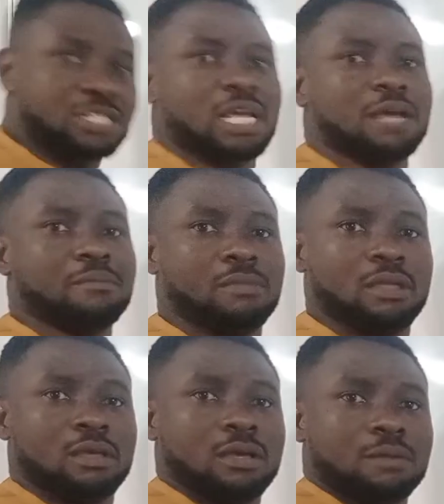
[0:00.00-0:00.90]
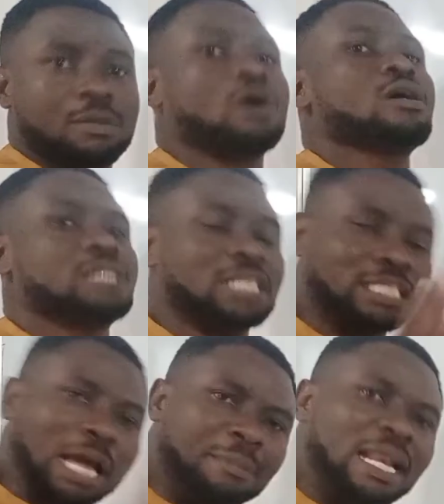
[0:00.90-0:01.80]
same. Because the
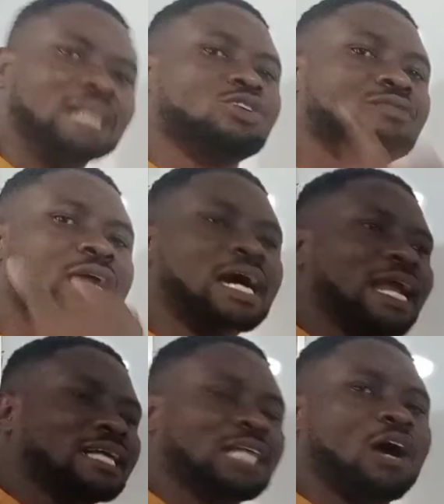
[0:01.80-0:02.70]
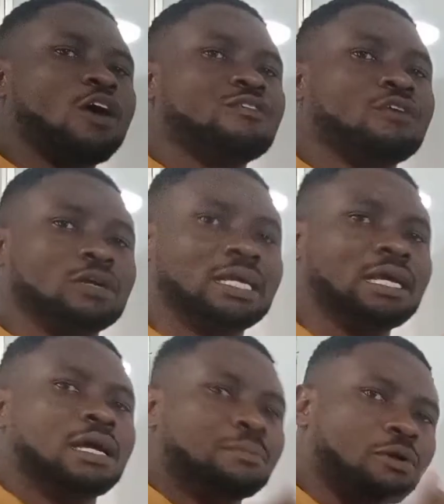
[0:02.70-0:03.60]
determinant of the character of or
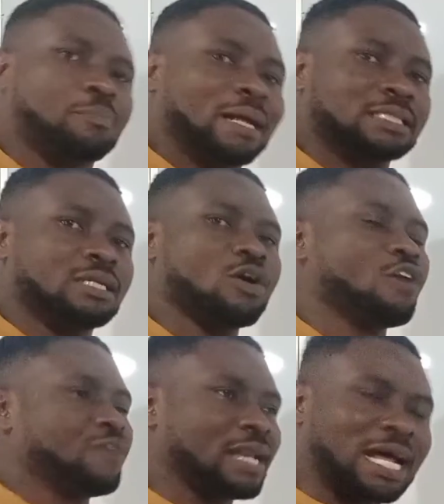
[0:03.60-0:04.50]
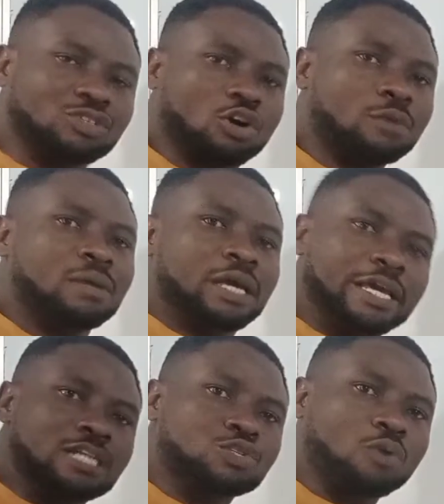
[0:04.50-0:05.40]
the property of an atom
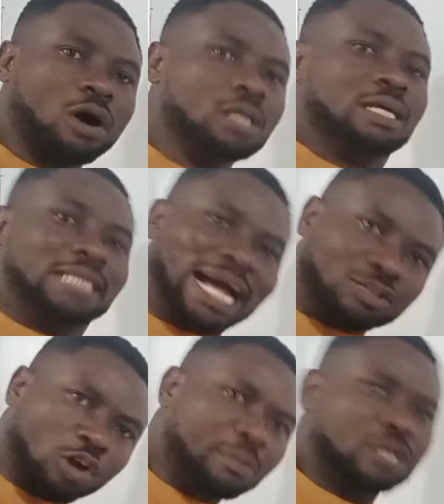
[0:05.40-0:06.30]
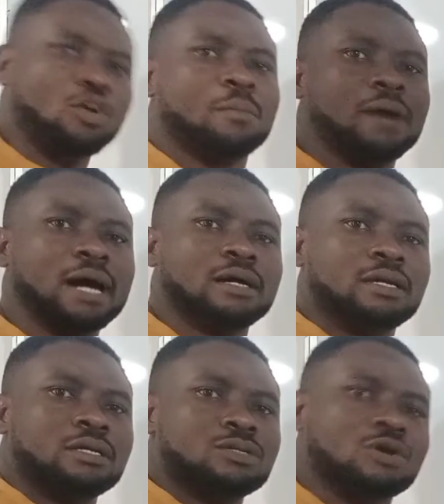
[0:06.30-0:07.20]
is what? The atomic number.
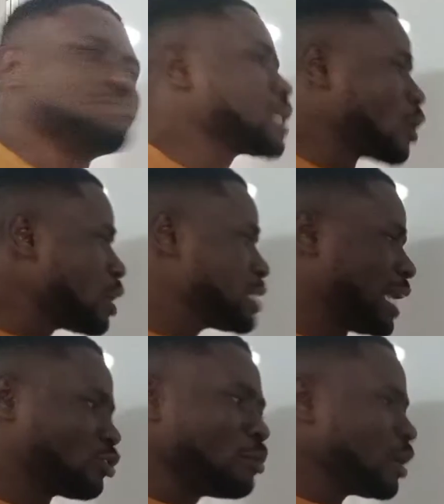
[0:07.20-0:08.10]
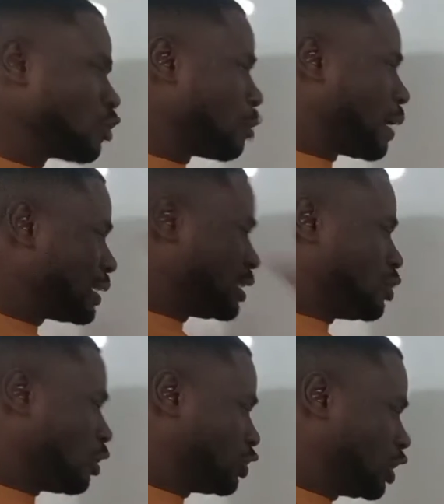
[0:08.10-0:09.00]
So because the atomic number
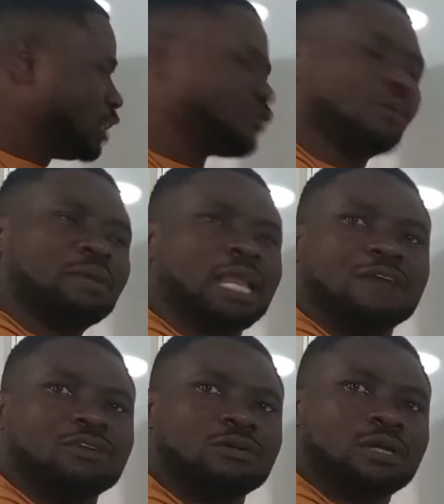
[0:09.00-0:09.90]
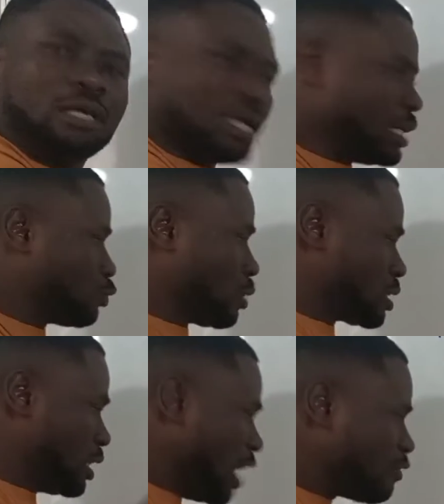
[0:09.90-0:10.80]
did not change from 11, it
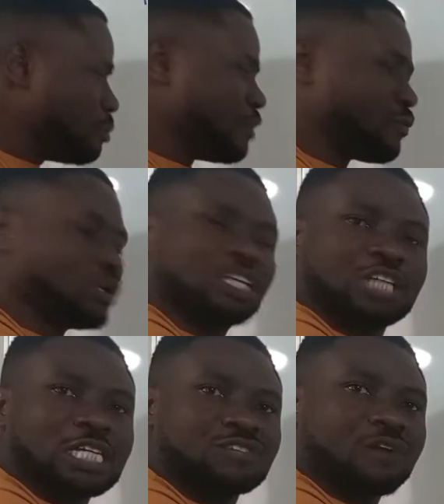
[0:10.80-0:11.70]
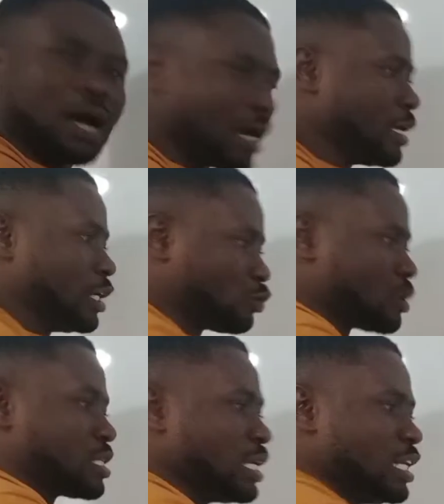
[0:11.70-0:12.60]
was 11 before the transfer, it
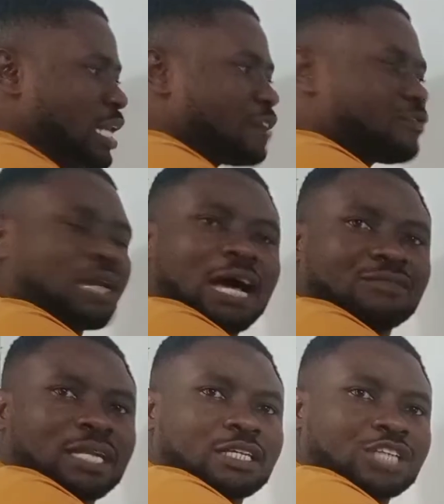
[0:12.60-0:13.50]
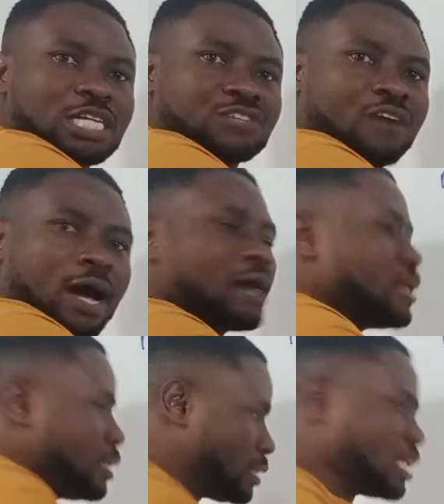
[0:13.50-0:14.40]
was still 11 after the transfer,
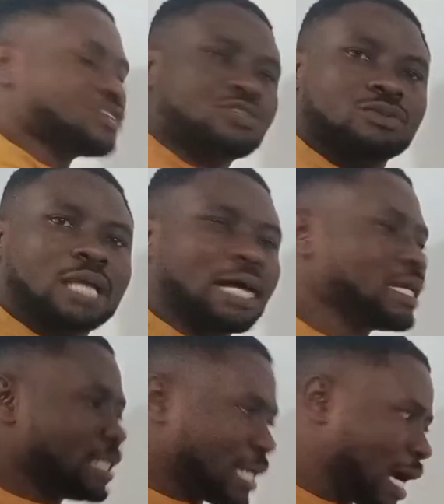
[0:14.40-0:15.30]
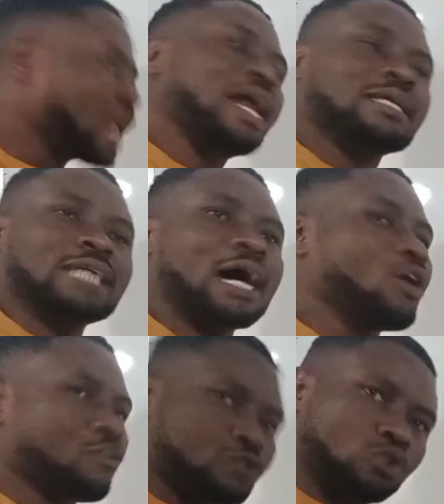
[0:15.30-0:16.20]
it tells you that the character
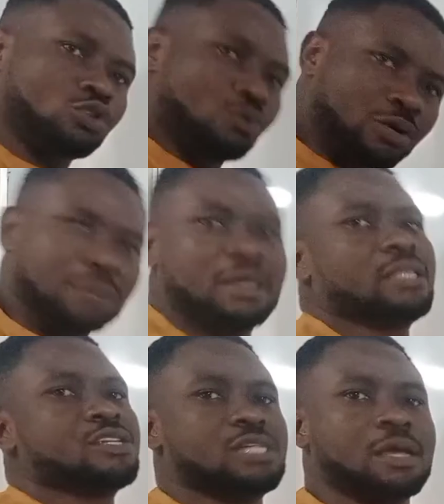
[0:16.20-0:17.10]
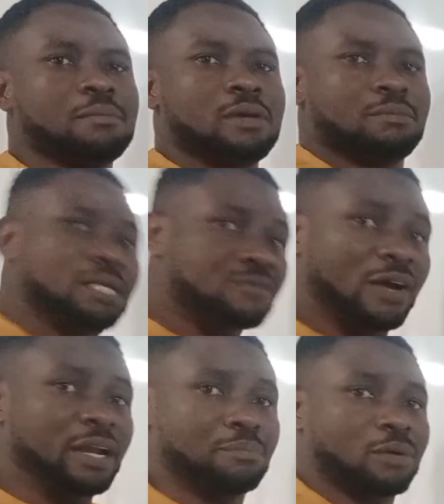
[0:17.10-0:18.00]
of sodium will remain the same. Please,
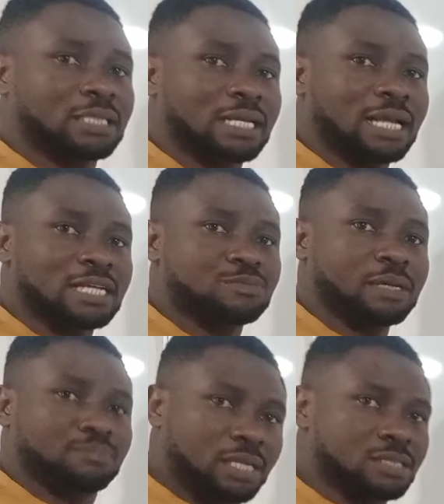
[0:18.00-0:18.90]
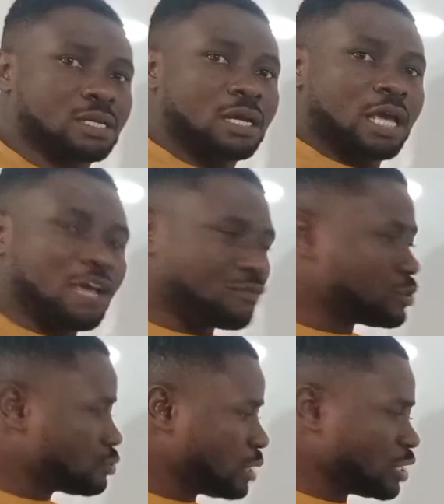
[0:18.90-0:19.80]
very important aspect, please. Every
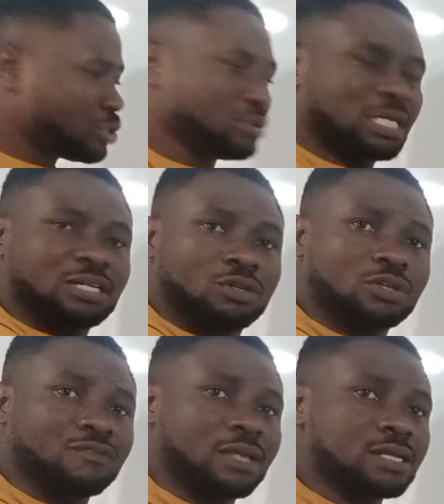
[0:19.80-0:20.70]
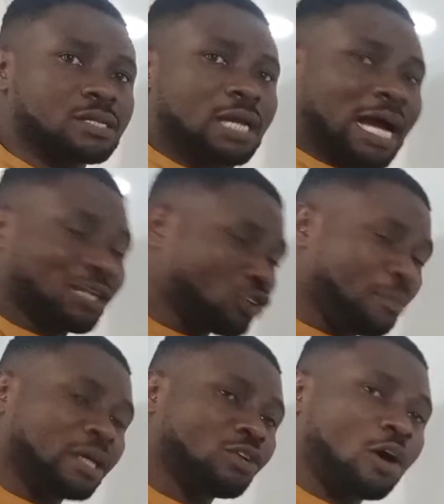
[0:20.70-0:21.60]
student should take note of this.
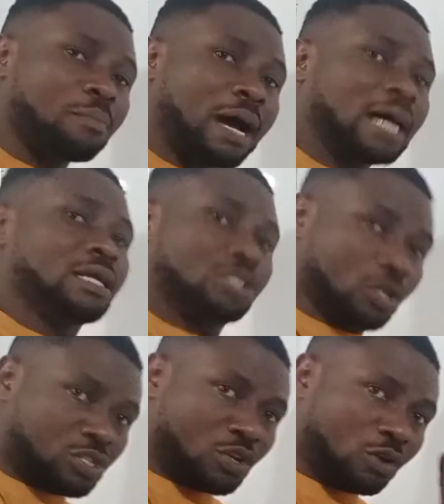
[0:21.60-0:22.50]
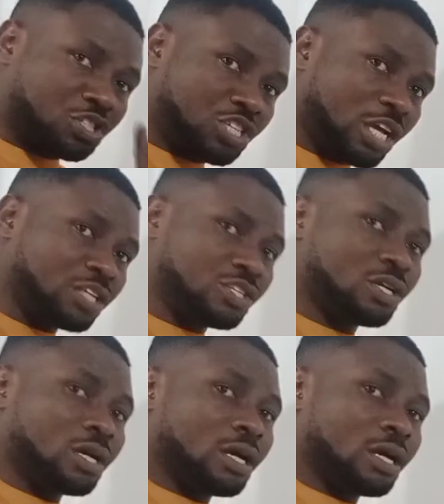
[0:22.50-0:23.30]
Atomic number does not change.